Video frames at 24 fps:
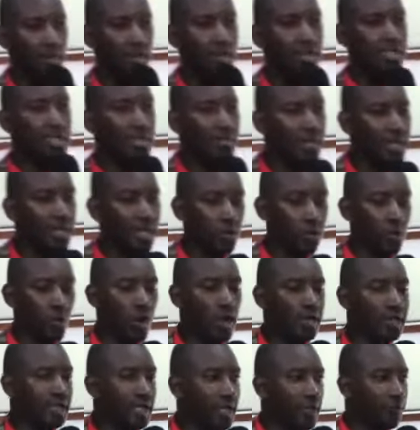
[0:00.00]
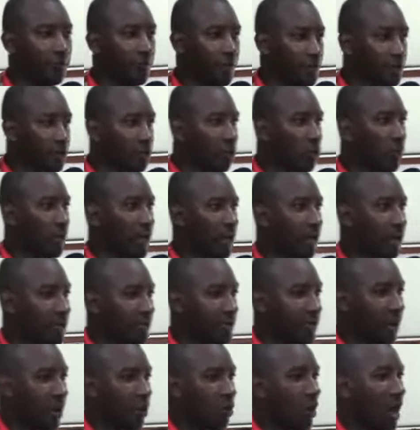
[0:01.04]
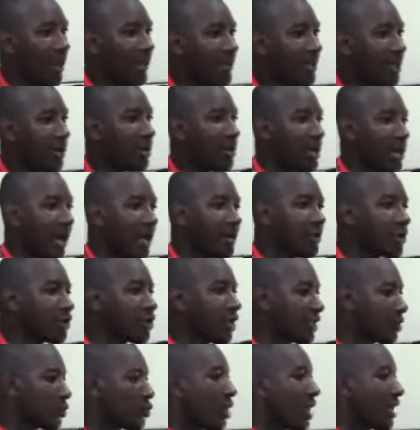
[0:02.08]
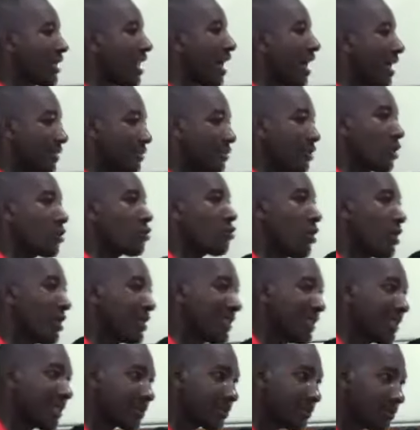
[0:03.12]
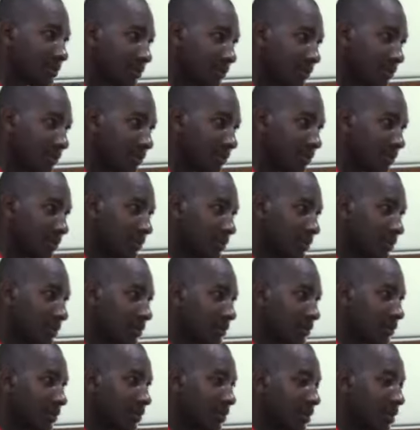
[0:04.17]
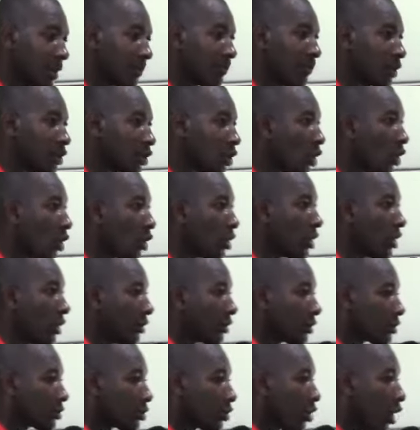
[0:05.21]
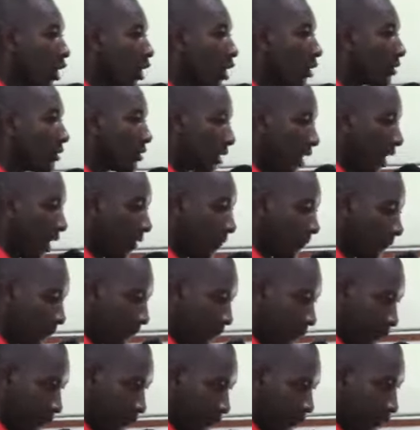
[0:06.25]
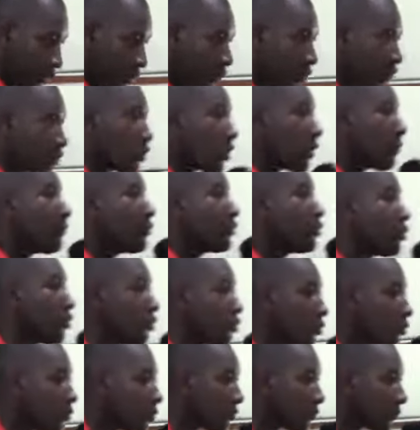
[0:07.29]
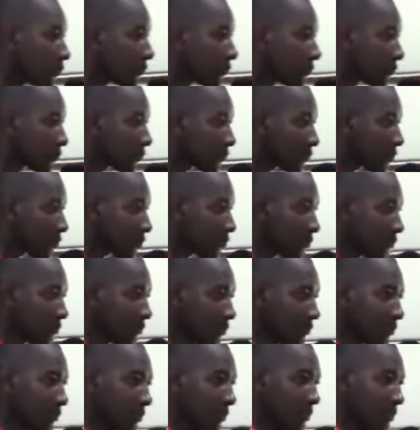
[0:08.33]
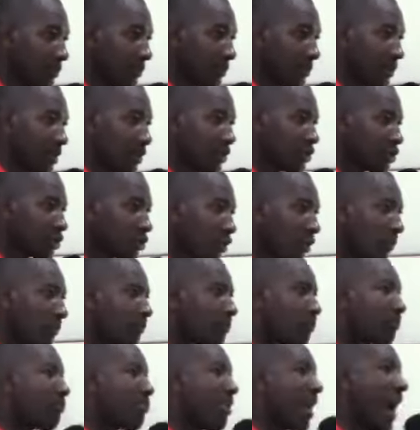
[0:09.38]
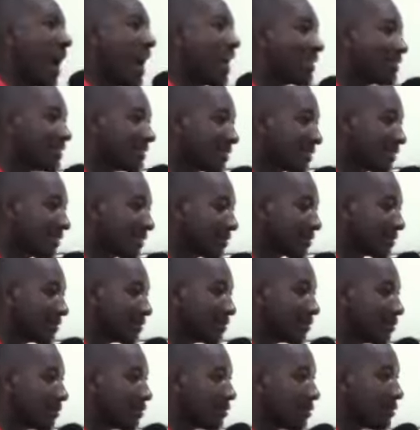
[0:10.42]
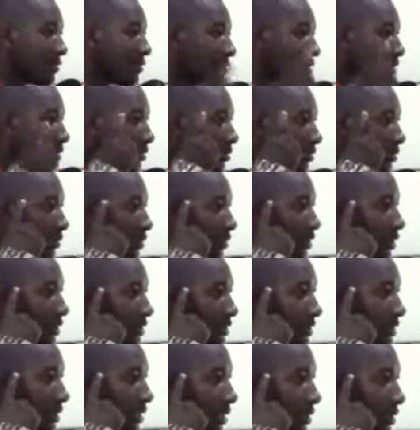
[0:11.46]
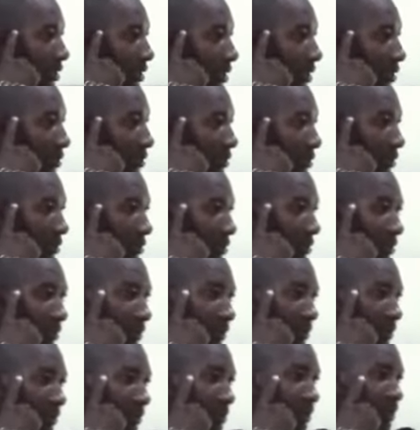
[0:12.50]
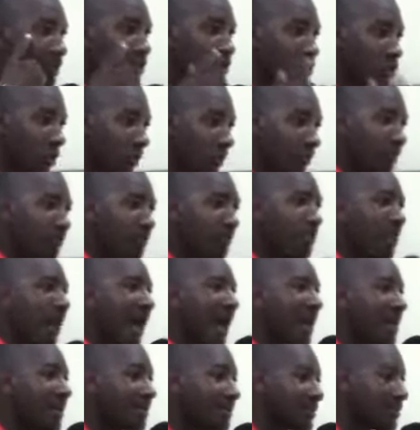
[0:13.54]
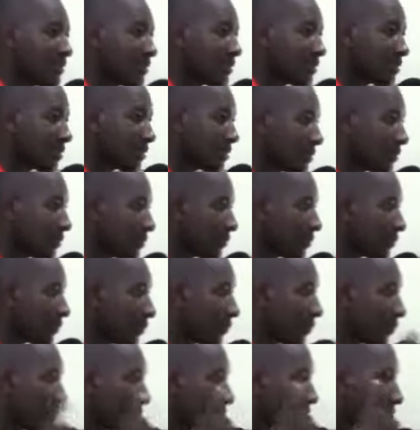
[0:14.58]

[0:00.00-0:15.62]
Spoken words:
Some of you are working for 2 years or 1 year and you just realize you're working because God have subdued, surpassed your thinking, surpassed